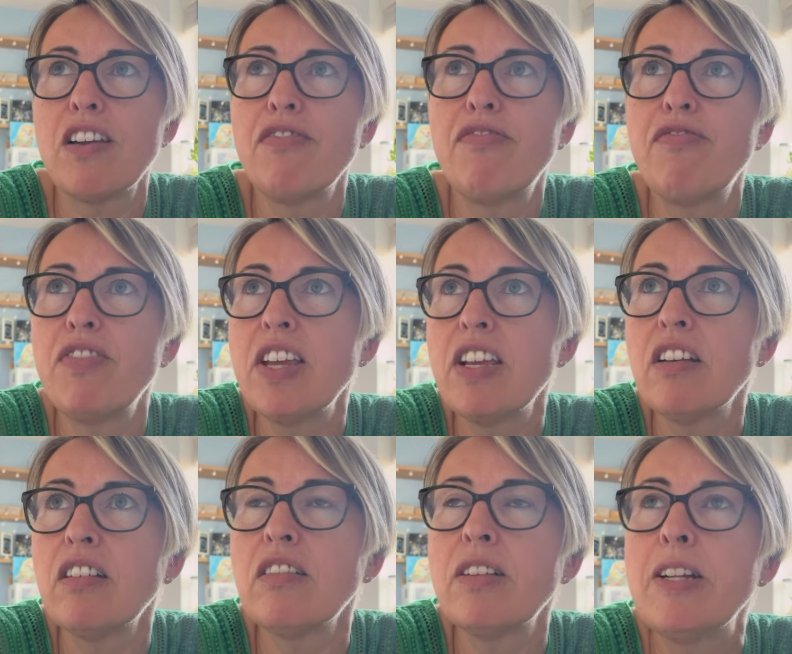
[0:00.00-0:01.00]
I
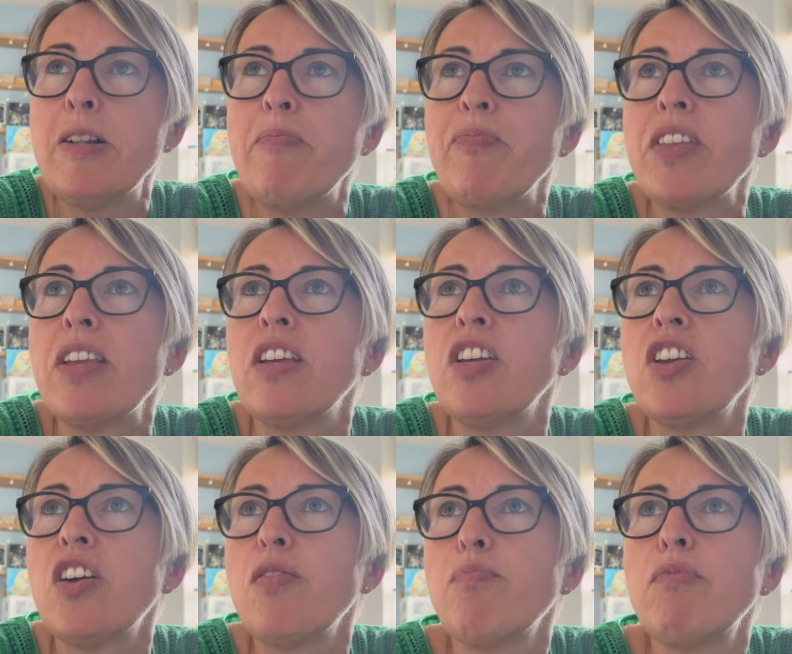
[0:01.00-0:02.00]
feel, you
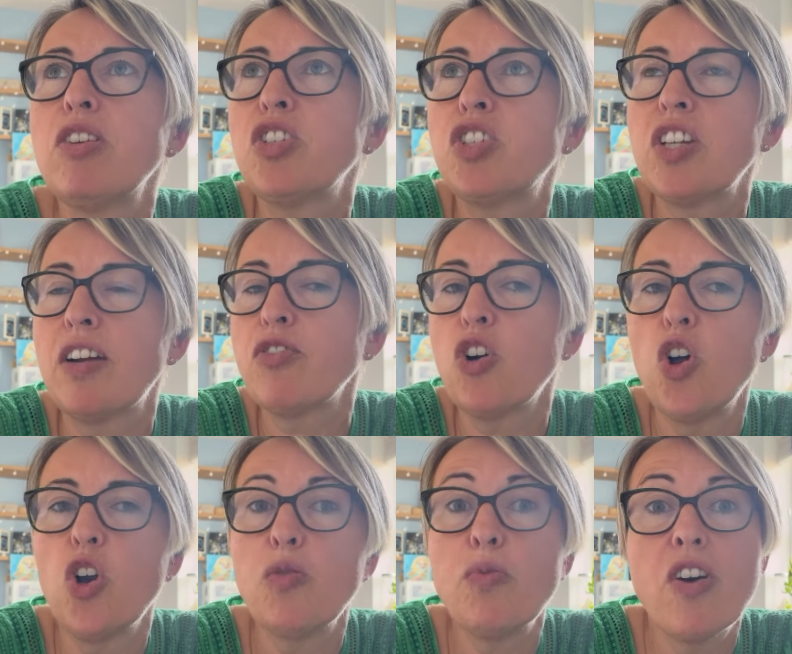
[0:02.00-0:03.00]
know, much, I've got
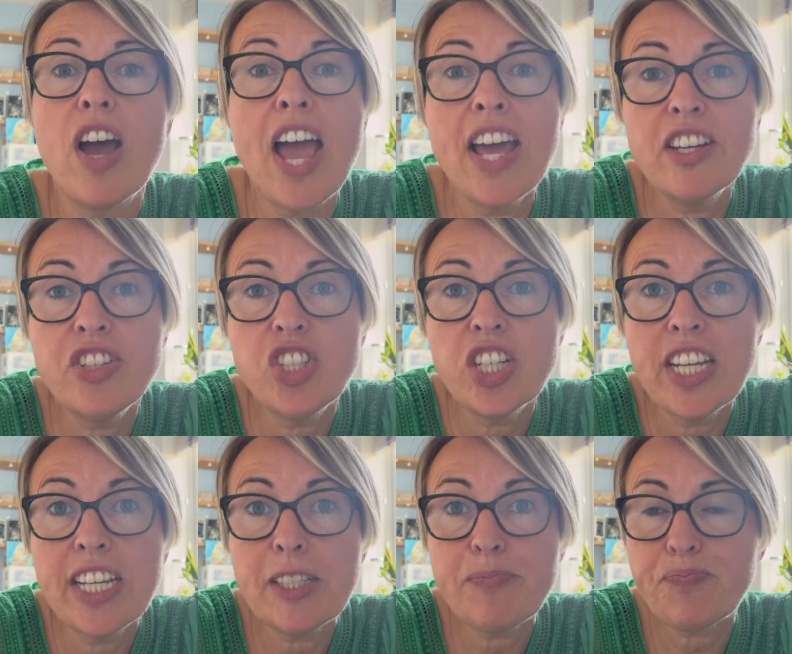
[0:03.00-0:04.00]
a lot more
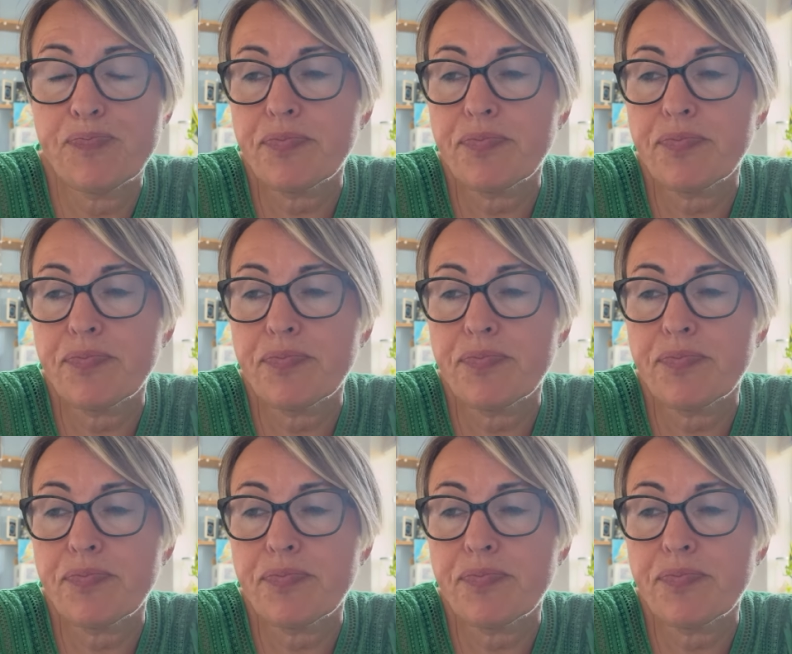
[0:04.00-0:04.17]
energy.